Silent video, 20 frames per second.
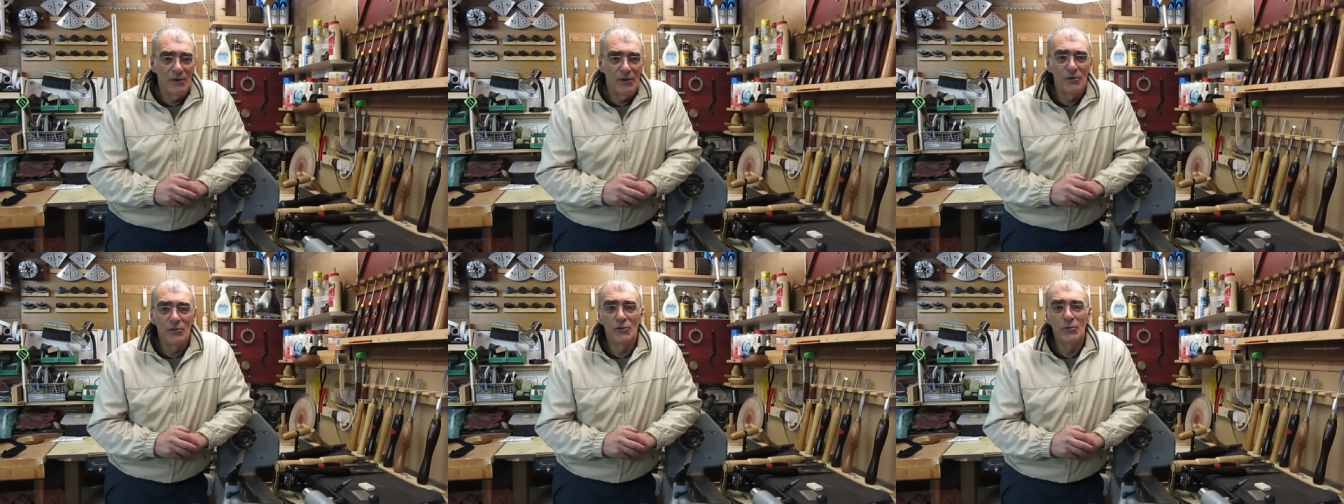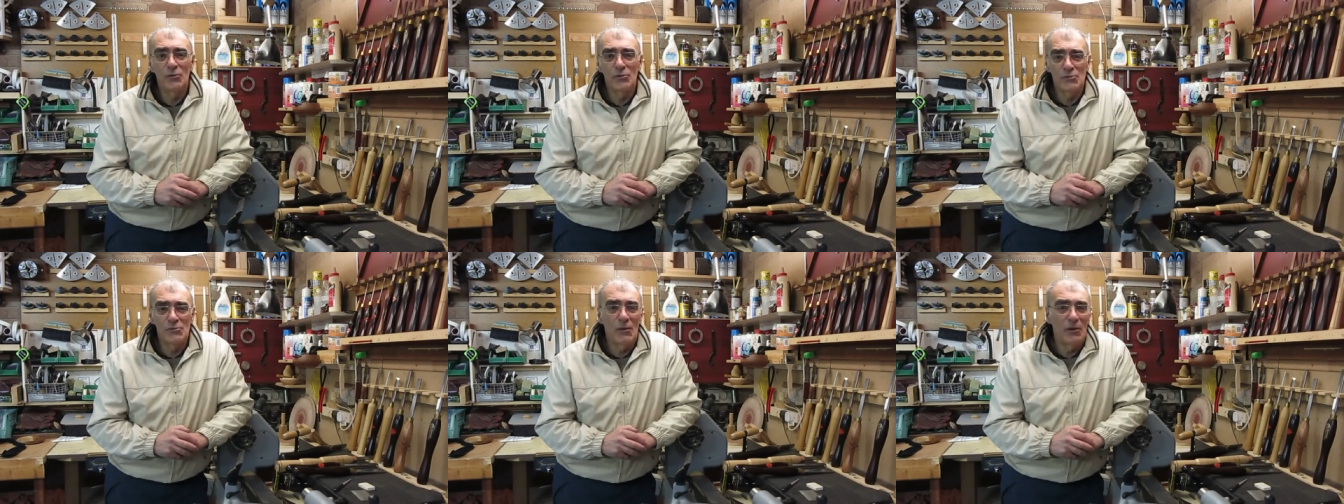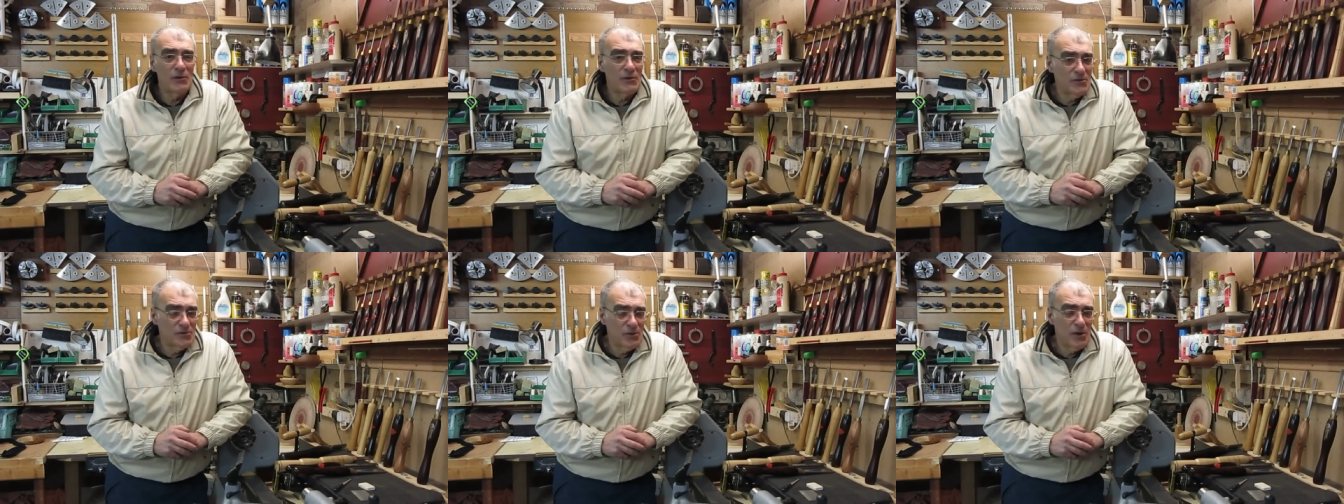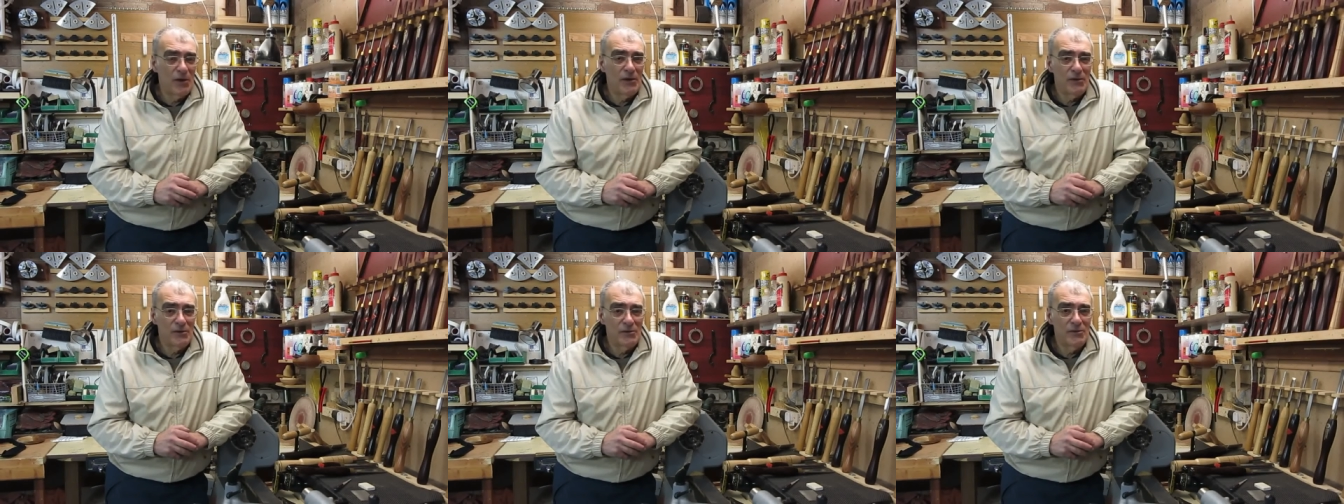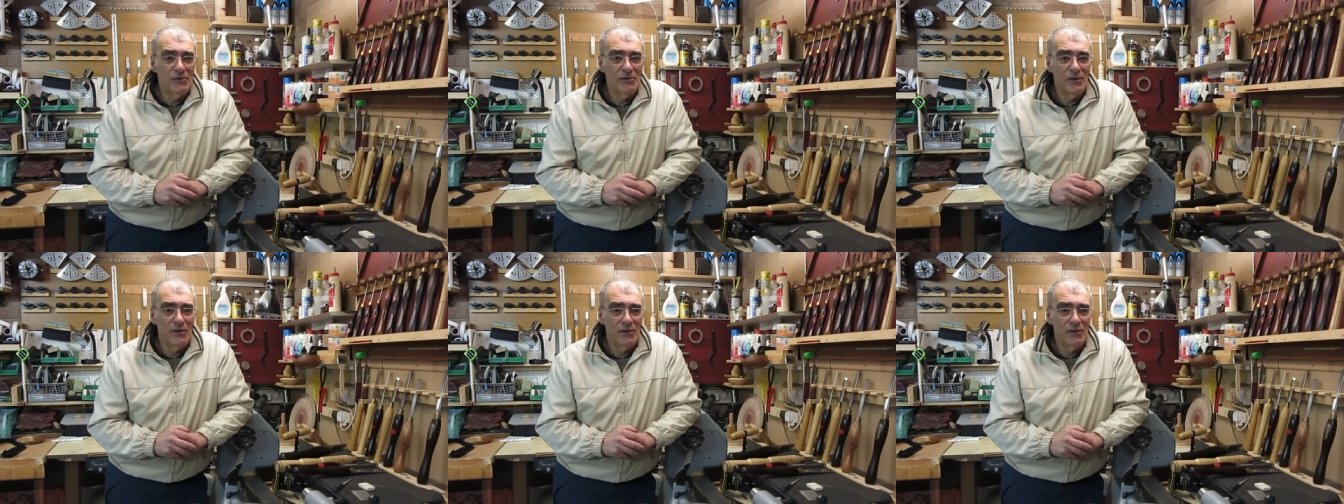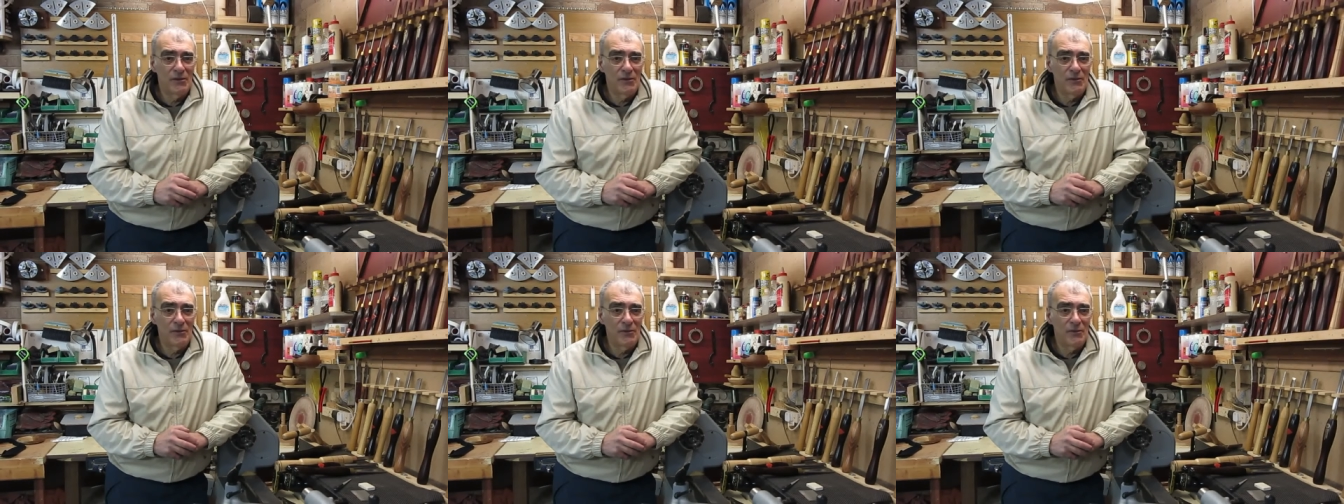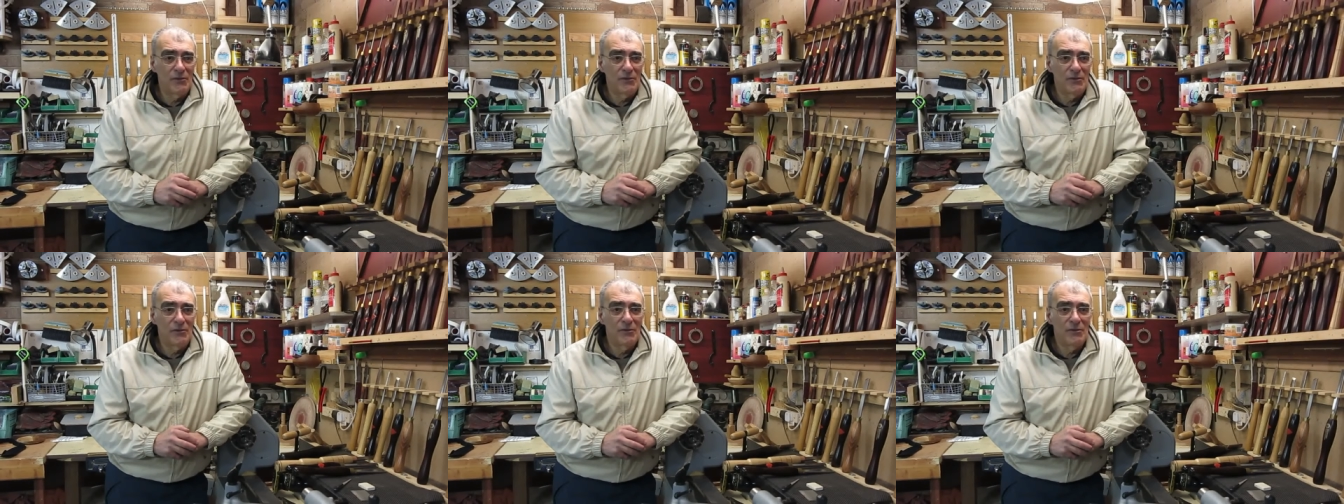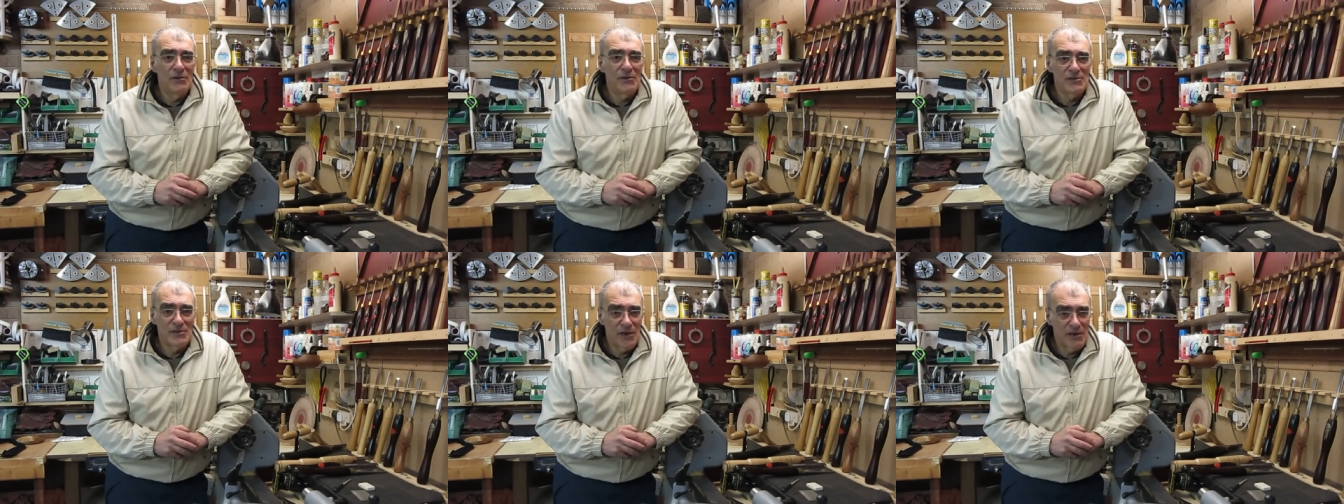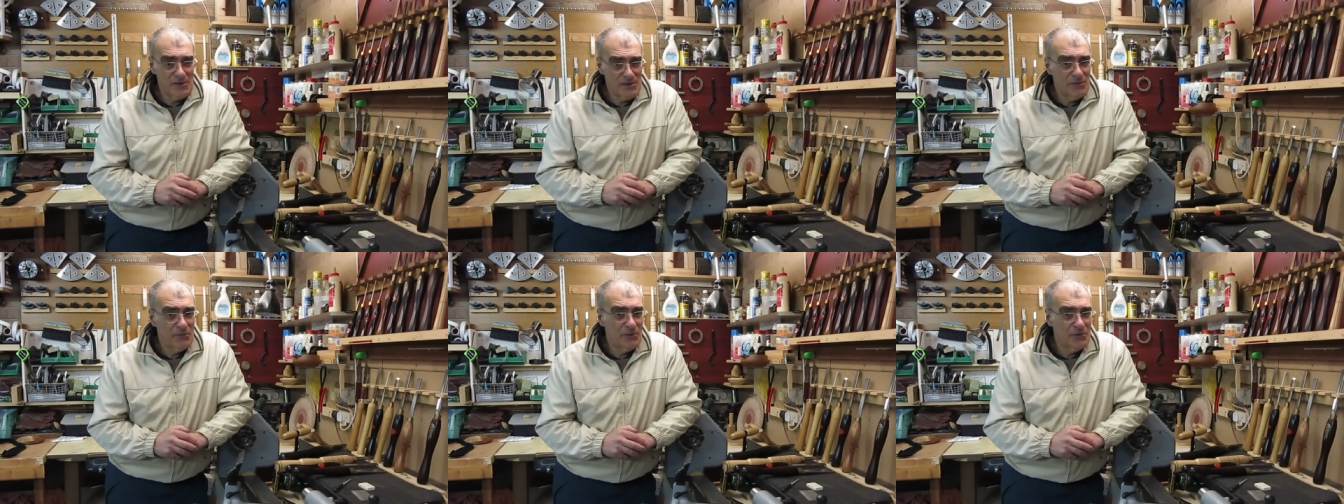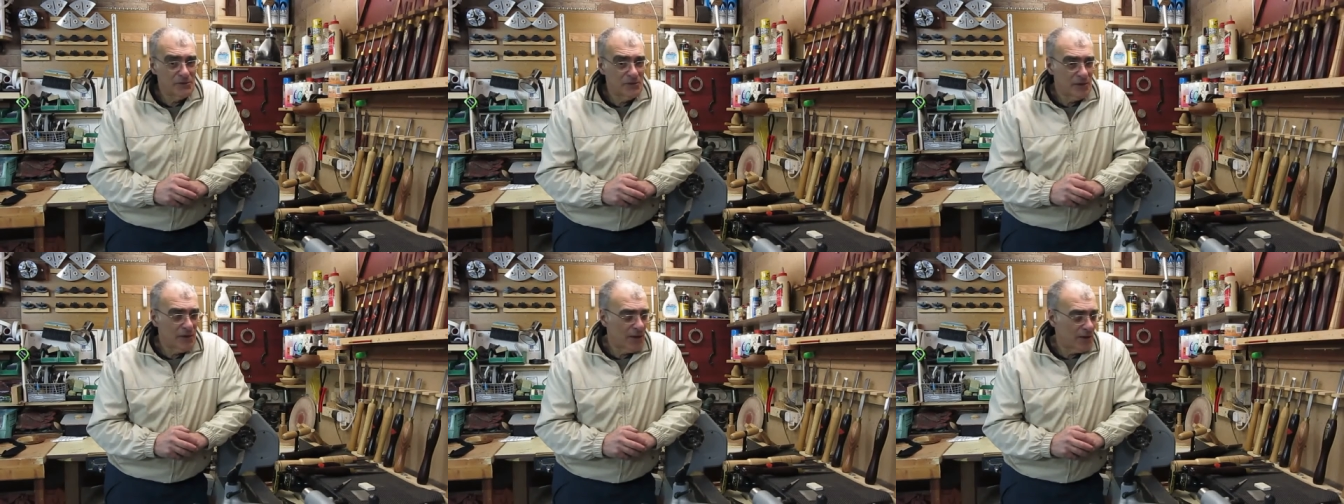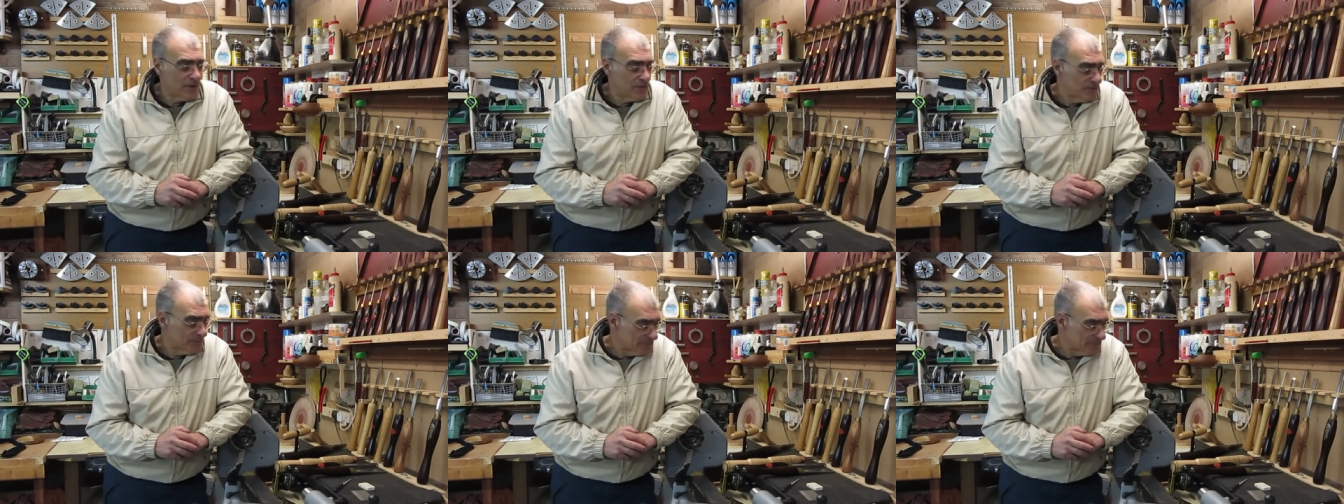endorsed by trend uh, is testament to that.